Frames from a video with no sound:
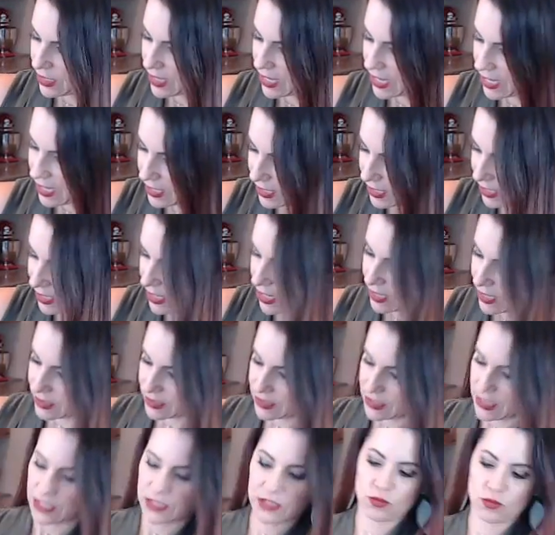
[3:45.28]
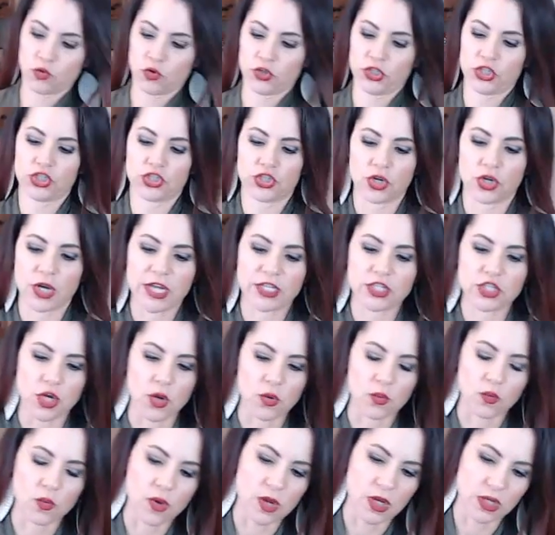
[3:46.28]
any excess moisture. I
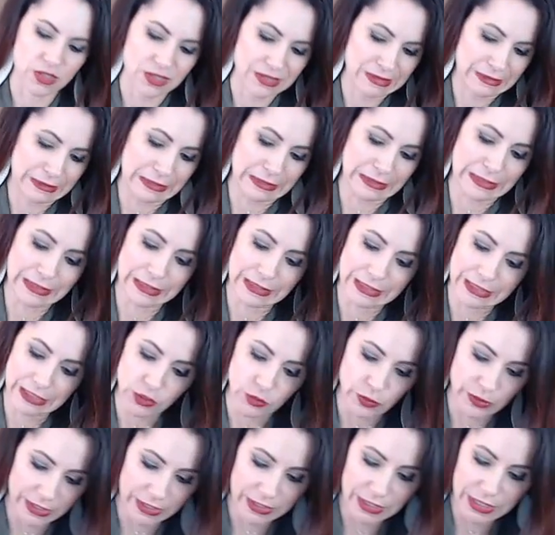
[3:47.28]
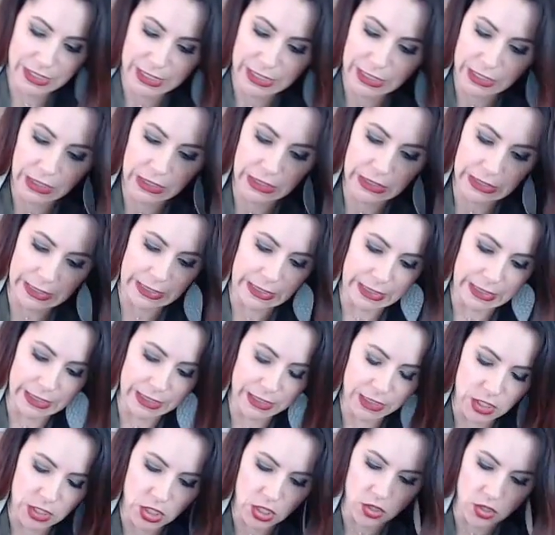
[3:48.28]
don't want any liquid in there
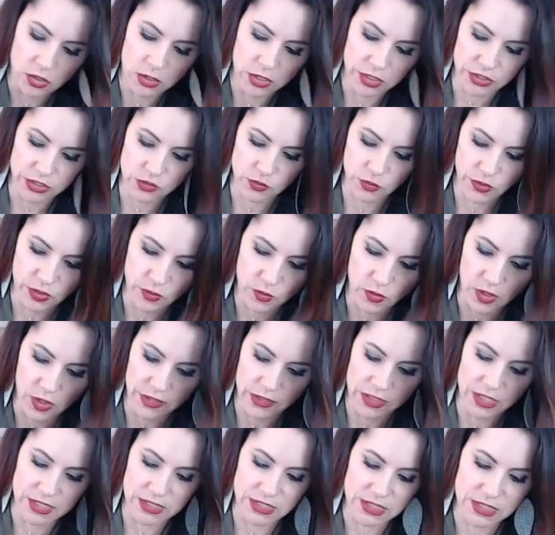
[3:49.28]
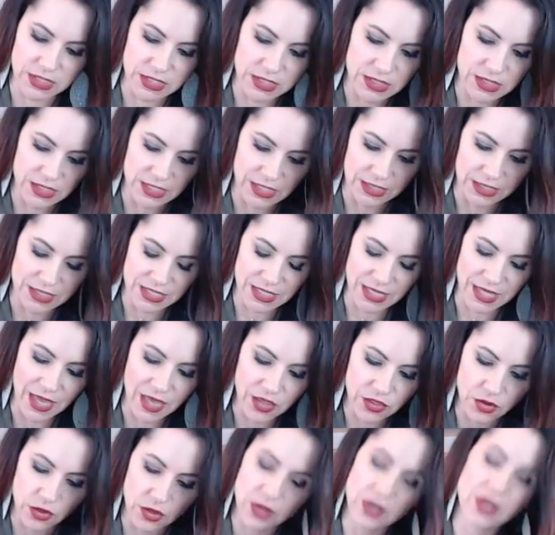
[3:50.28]
at all, because we want this to stick
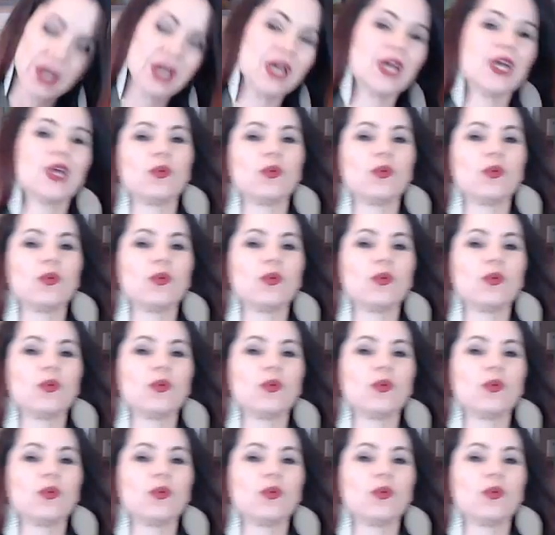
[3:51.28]
together.